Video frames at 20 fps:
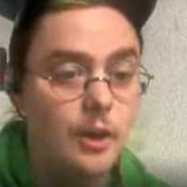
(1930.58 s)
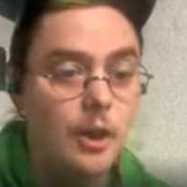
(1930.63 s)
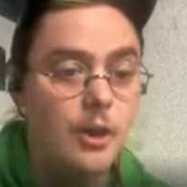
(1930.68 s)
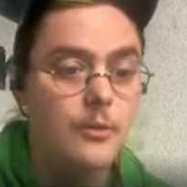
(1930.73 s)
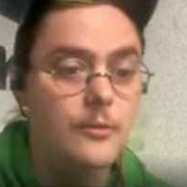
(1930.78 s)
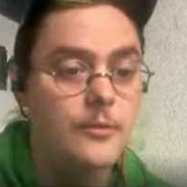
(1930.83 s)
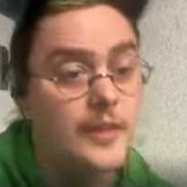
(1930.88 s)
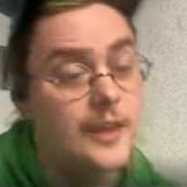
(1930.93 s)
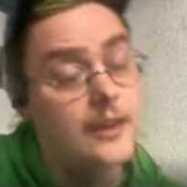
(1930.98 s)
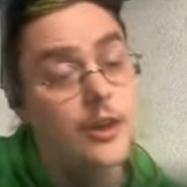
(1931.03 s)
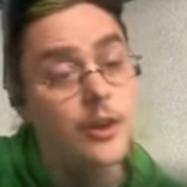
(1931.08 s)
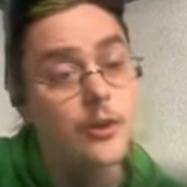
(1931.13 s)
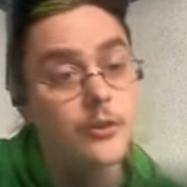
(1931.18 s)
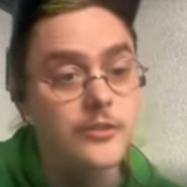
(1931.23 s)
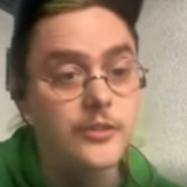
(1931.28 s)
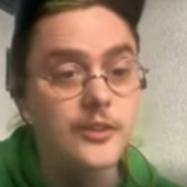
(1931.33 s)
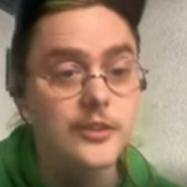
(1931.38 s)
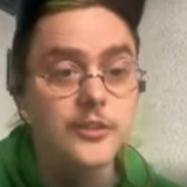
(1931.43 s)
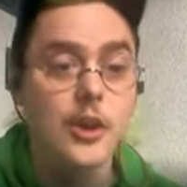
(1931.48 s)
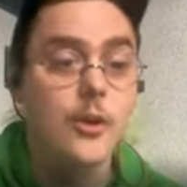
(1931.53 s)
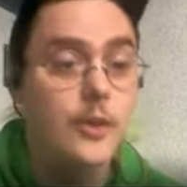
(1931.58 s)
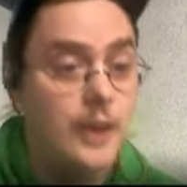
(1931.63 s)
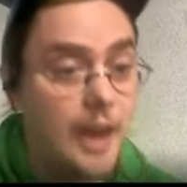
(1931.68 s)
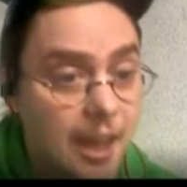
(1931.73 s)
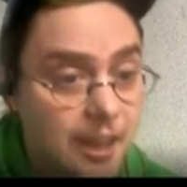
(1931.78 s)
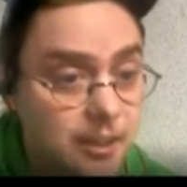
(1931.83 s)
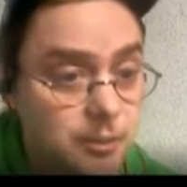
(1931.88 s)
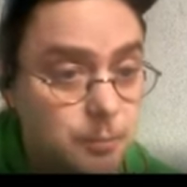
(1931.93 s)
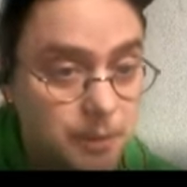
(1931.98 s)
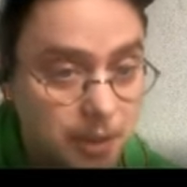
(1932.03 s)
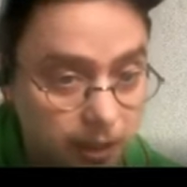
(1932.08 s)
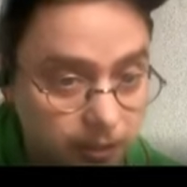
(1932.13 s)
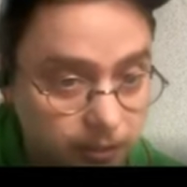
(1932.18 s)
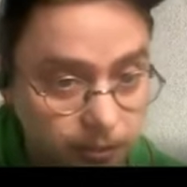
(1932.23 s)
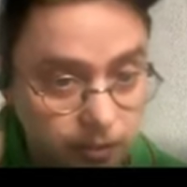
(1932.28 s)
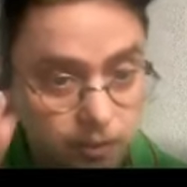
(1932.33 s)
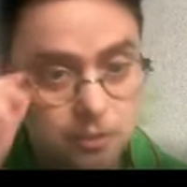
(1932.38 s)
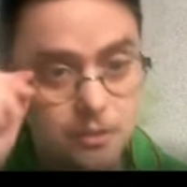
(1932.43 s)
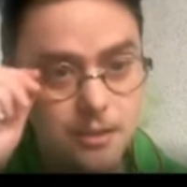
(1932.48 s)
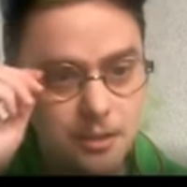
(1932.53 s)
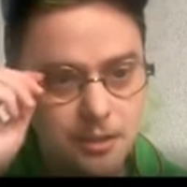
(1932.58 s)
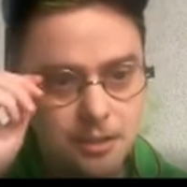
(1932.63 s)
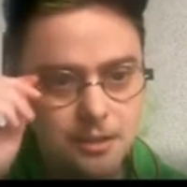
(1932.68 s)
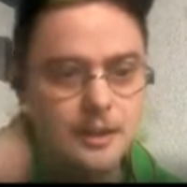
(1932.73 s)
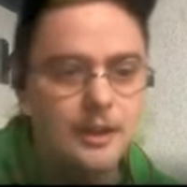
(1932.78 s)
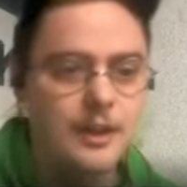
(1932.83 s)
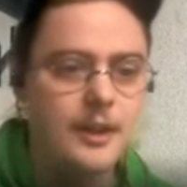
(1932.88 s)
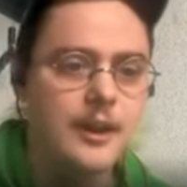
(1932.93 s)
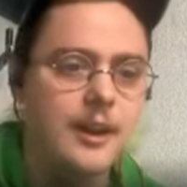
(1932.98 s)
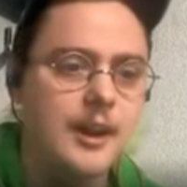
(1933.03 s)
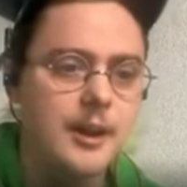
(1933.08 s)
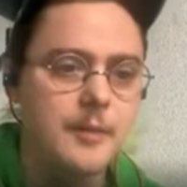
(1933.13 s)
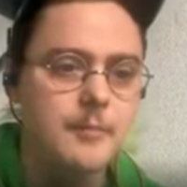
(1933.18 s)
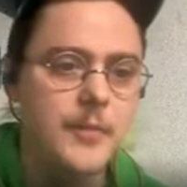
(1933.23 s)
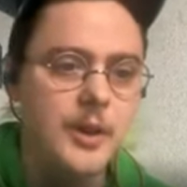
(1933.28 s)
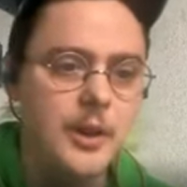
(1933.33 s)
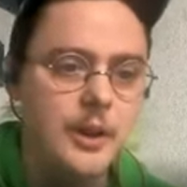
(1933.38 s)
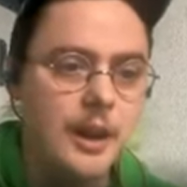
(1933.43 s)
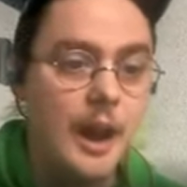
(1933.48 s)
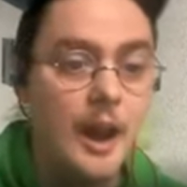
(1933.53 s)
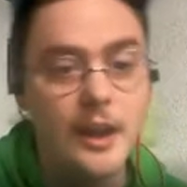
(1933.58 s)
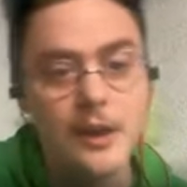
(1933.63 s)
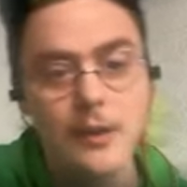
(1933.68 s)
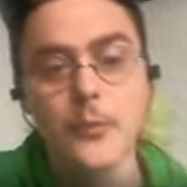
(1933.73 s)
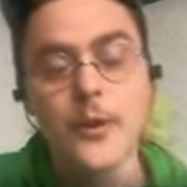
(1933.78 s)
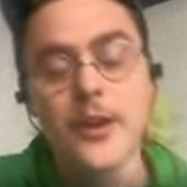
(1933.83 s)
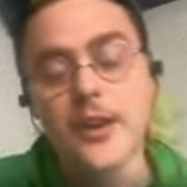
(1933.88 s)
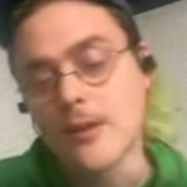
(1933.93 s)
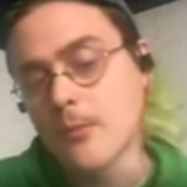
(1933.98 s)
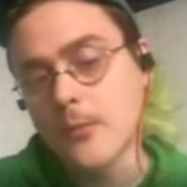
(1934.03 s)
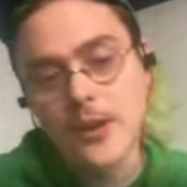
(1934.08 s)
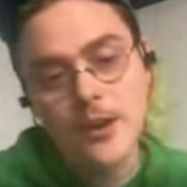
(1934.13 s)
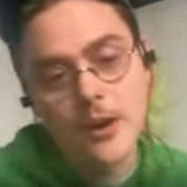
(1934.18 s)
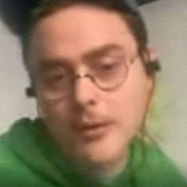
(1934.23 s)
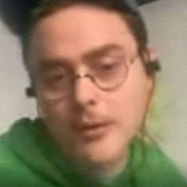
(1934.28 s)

So that code, cool. this code has been executed. Um, I, we